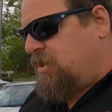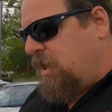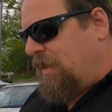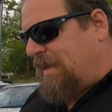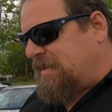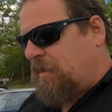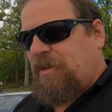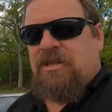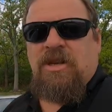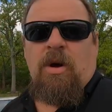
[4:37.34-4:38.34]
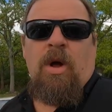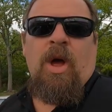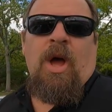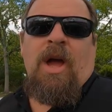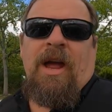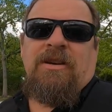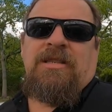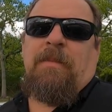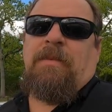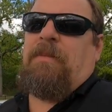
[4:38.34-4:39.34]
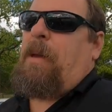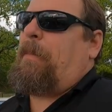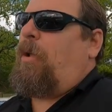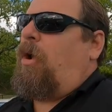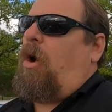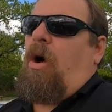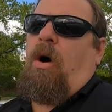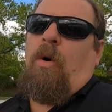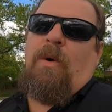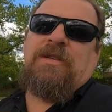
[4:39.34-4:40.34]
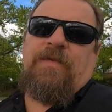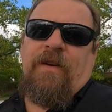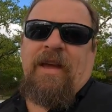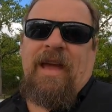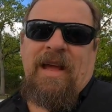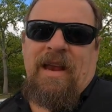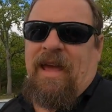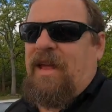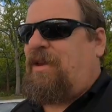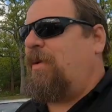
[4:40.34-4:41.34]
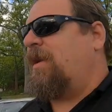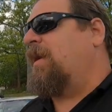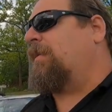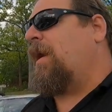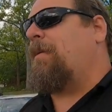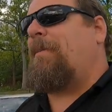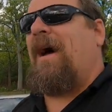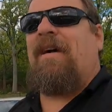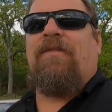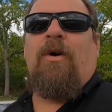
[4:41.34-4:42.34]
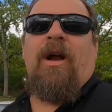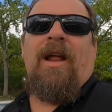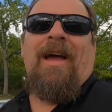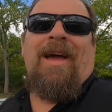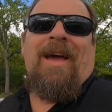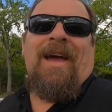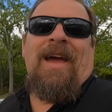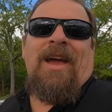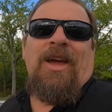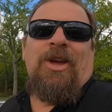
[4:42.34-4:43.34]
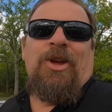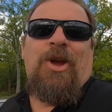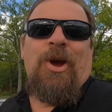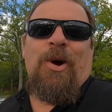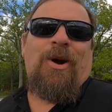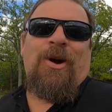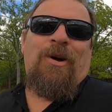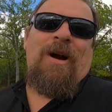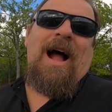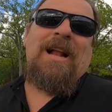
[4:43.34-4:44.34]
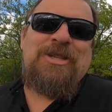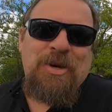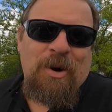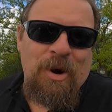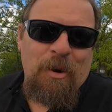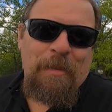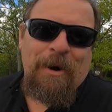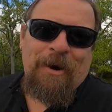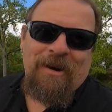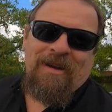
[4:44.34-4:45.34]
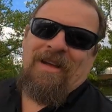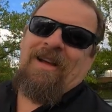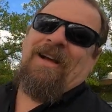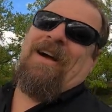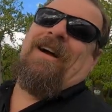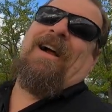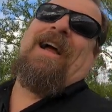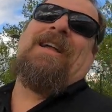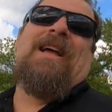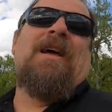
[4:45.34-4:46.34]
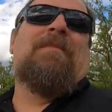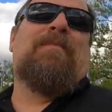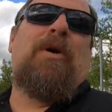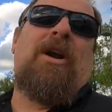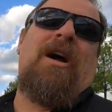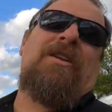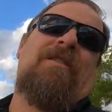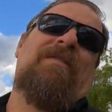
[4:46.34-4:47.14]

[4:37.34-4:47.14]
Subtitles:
So that's something. So here's something people always forget and you end up coming back for it: your garage door opener. All right, put it on